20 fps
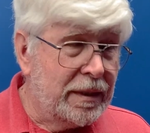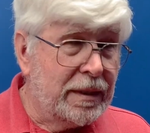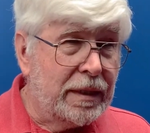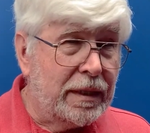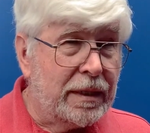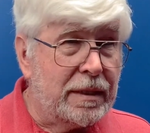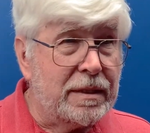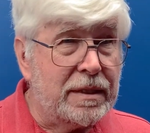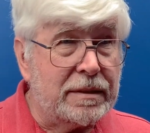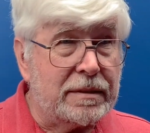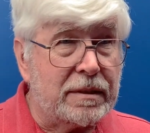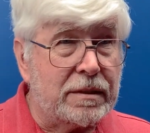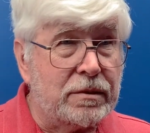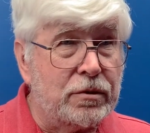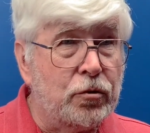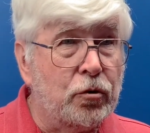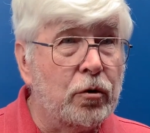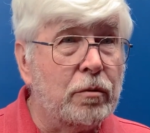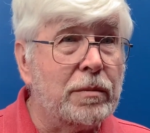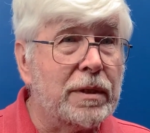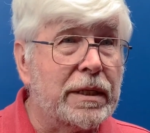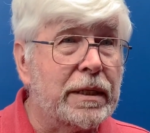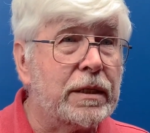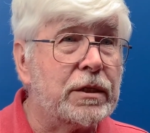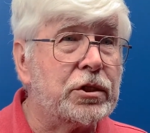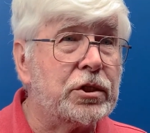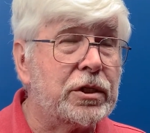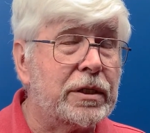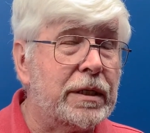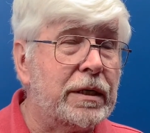And this is normally
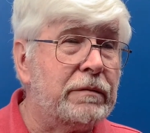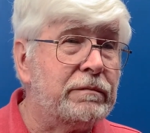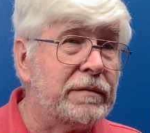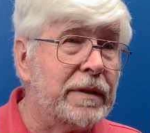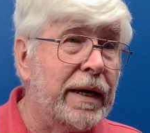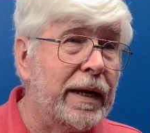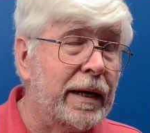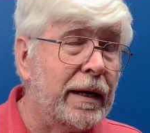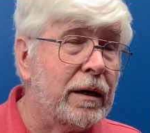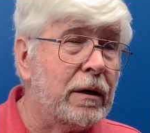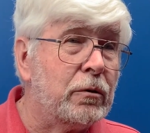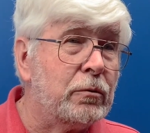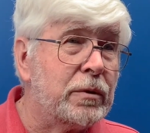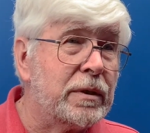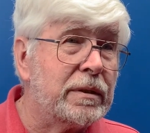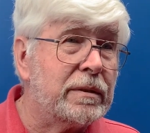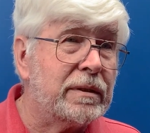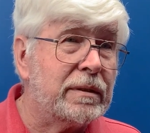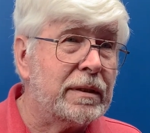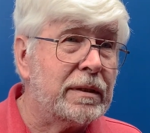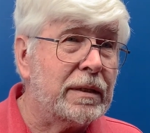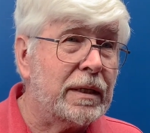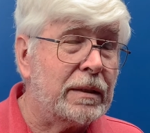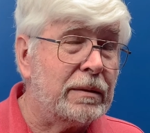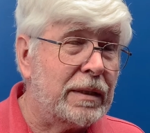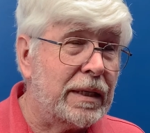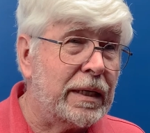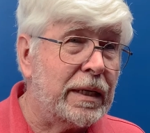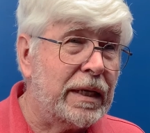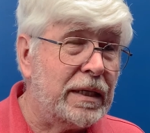achieved now with
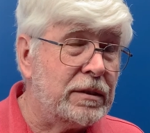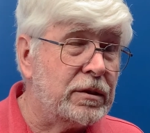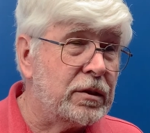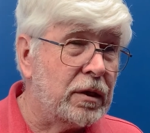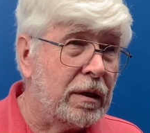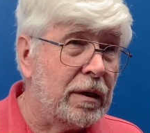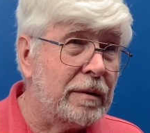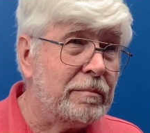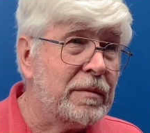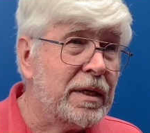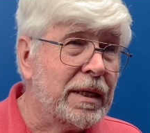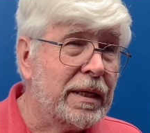an enzyme,